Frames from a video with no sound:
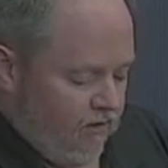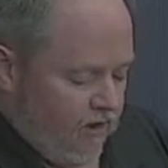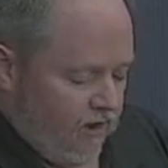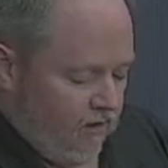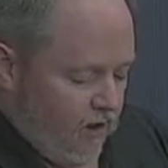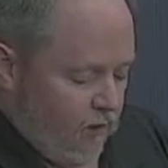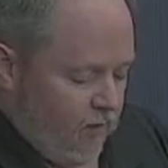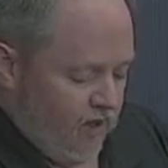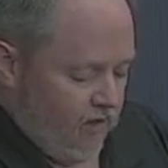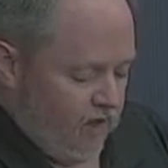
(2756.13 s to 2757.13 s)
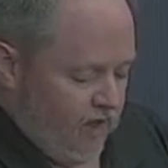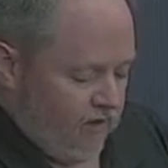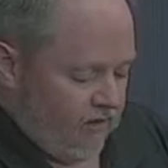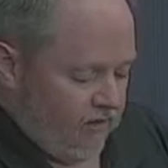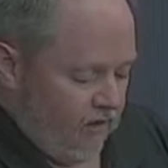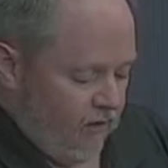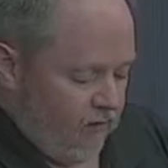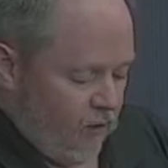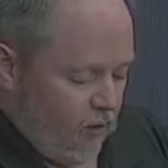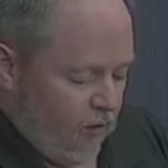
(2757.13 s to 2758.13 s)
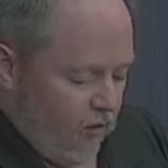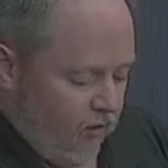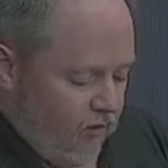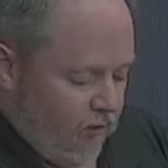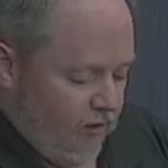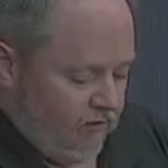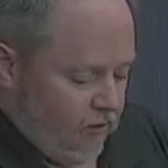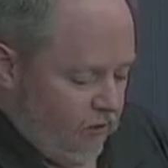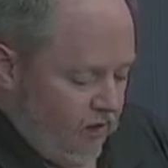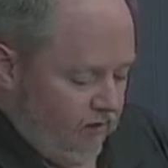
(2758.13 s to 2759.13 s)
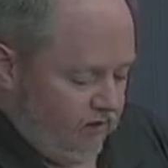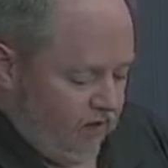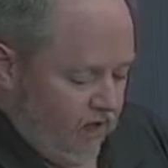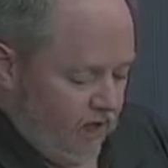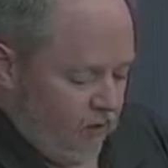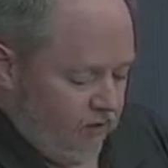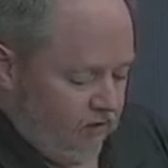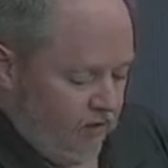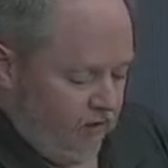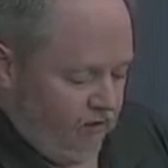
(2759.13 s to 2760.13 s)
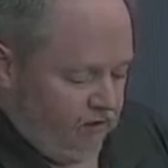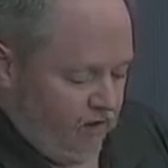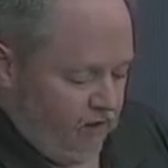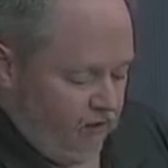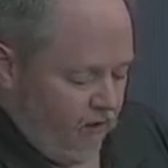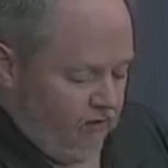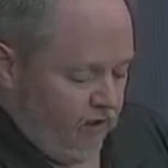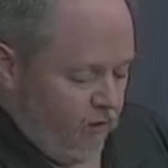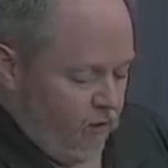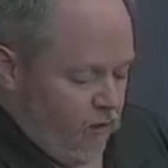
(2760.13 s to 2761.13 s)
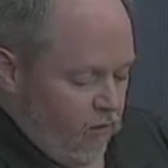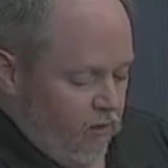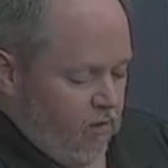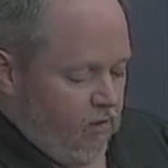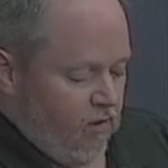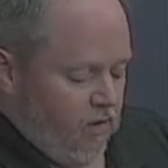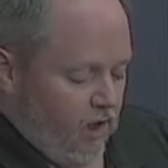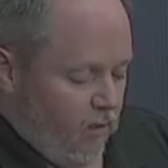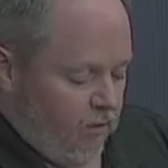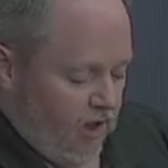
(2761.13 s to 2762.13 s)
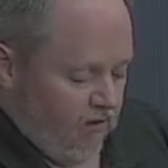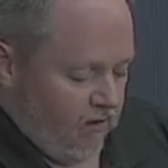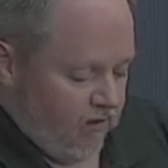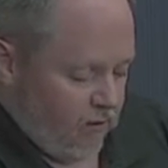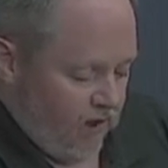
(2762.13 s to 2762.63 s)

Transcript: Sitting there bare assed on the formerly thrift priced couch in the shared living room, a private